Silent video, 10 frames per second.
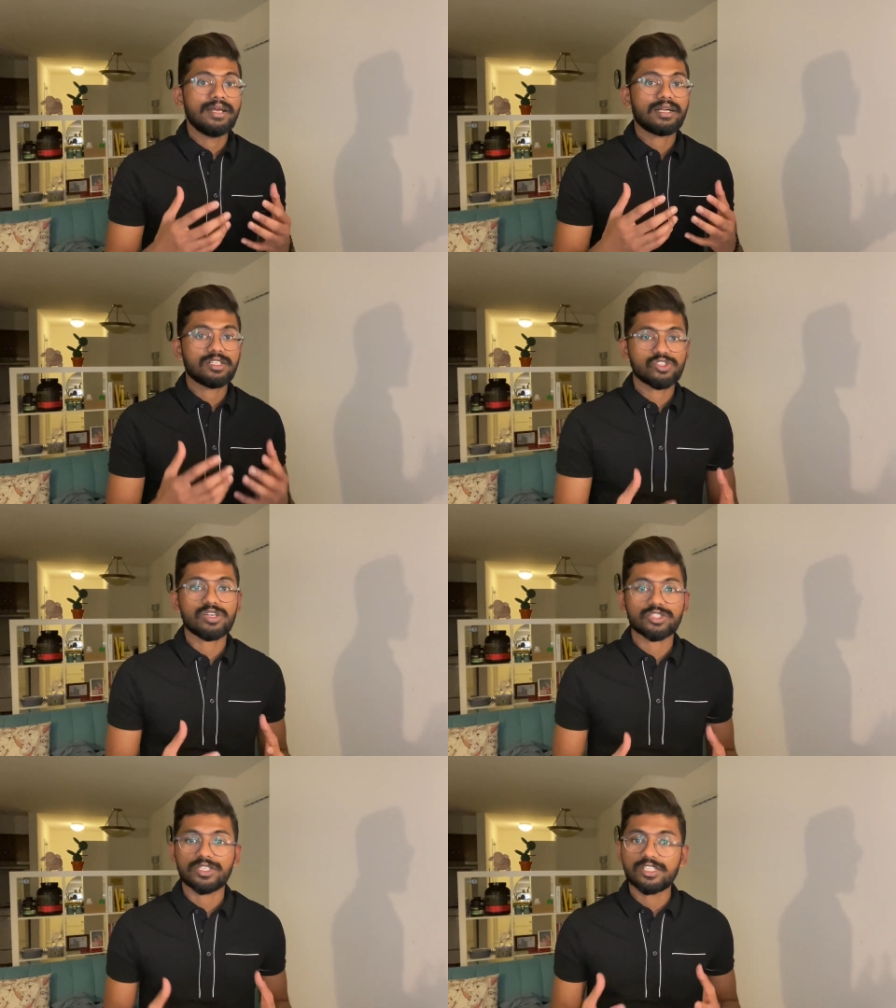
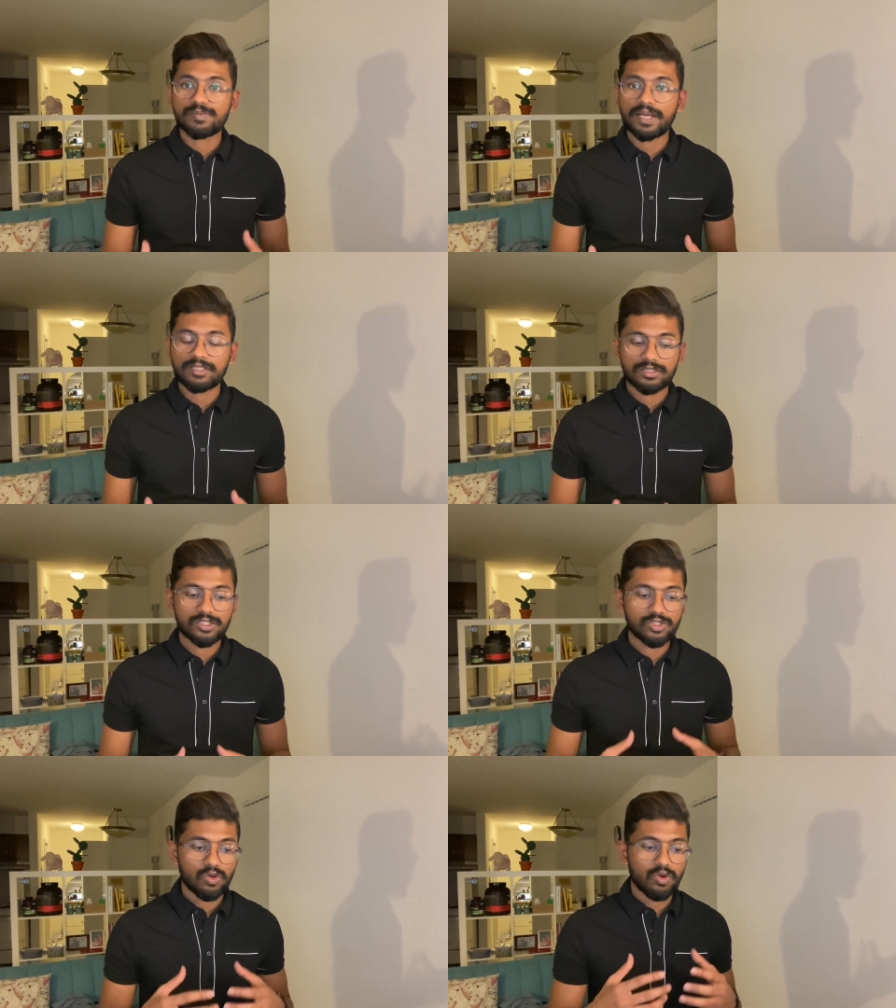construction
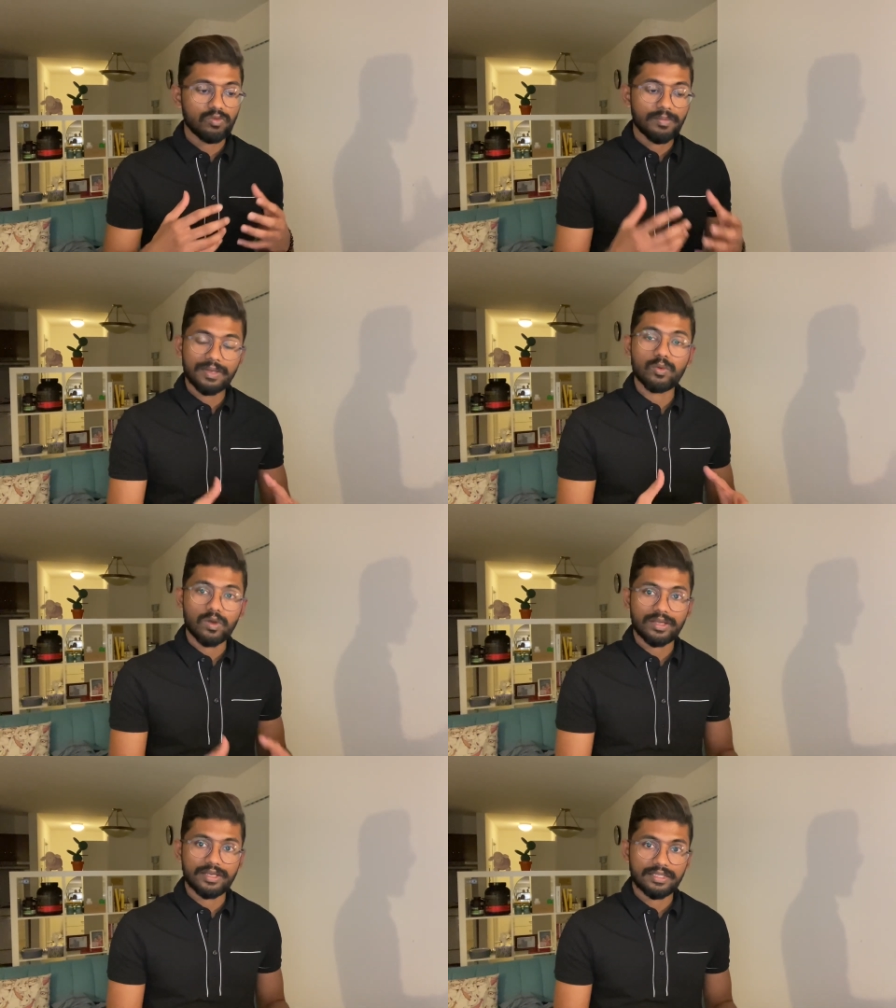inspectors or women
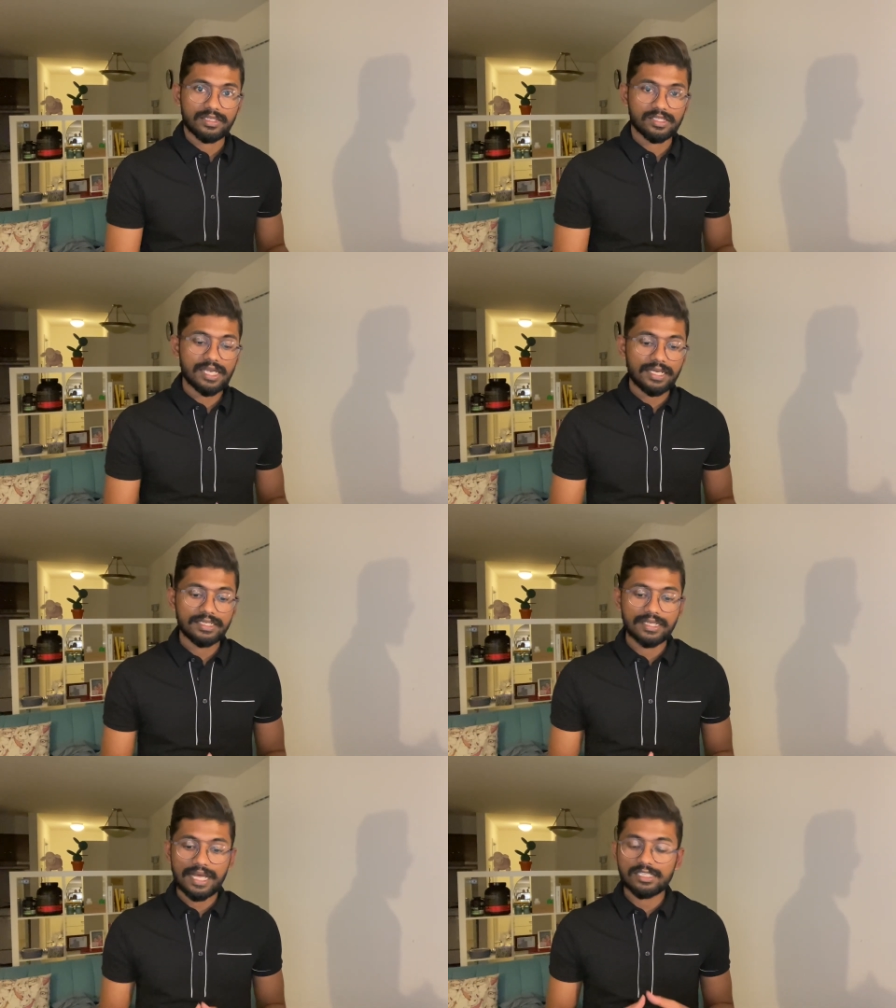working in the
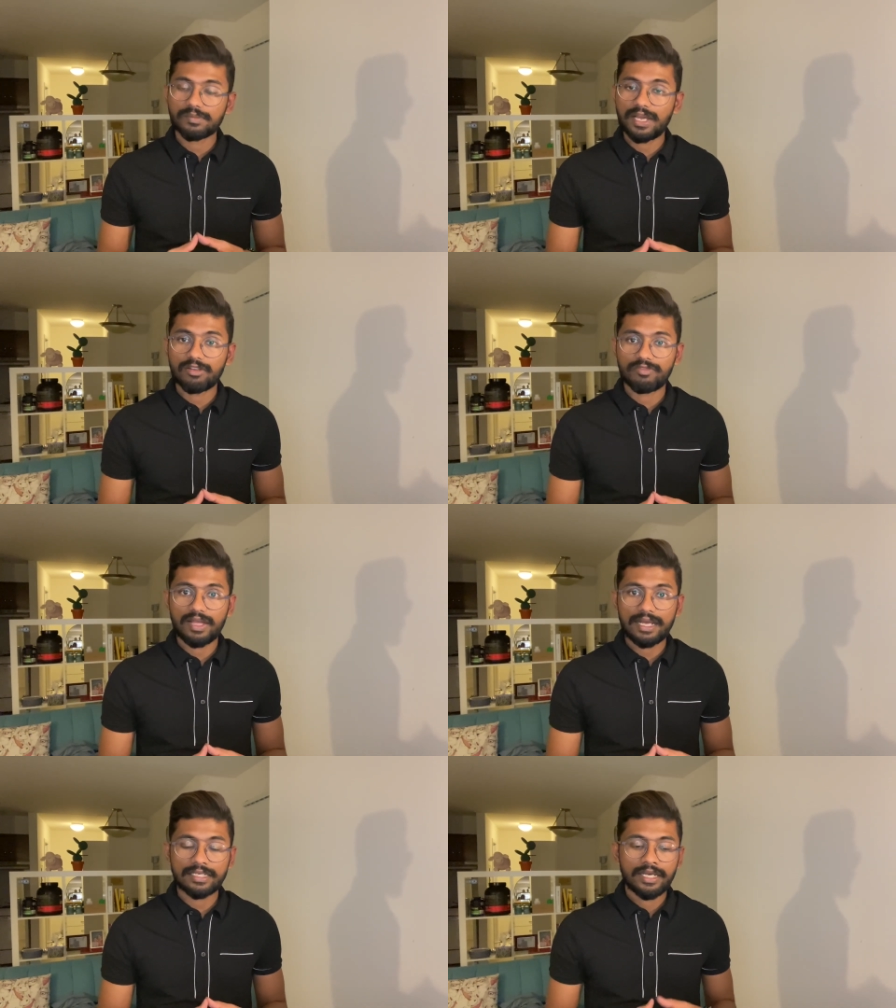site, as a matter of
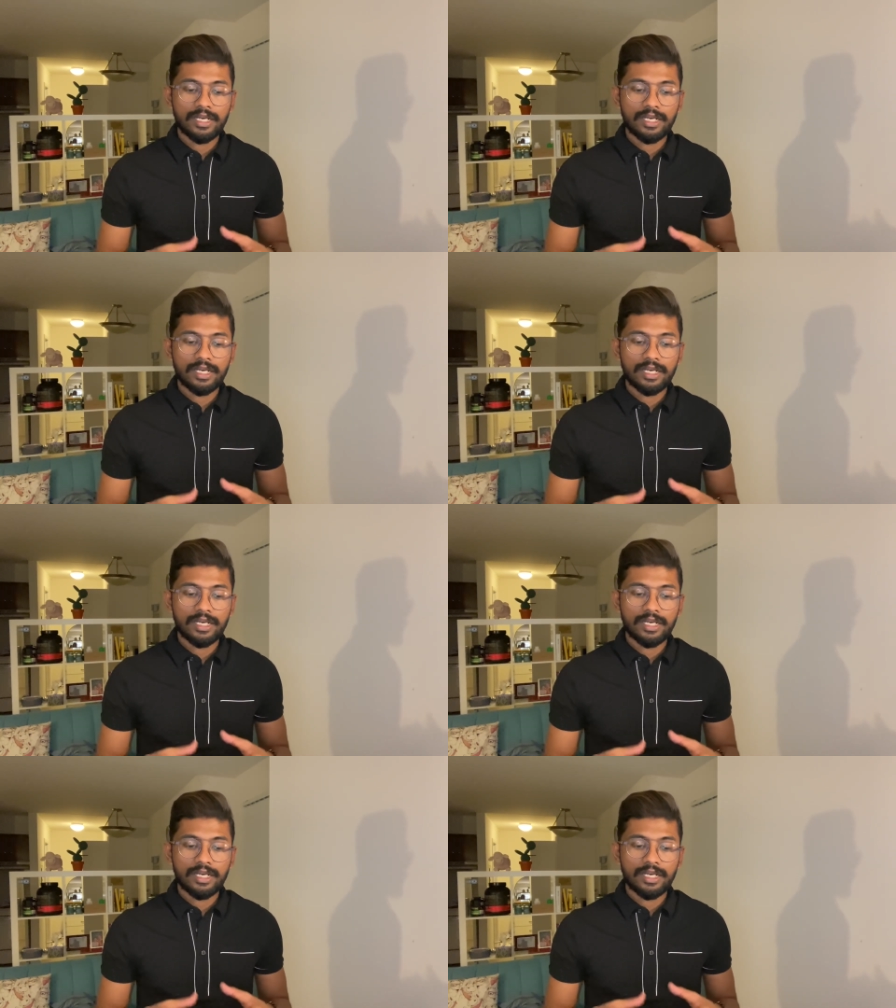fact.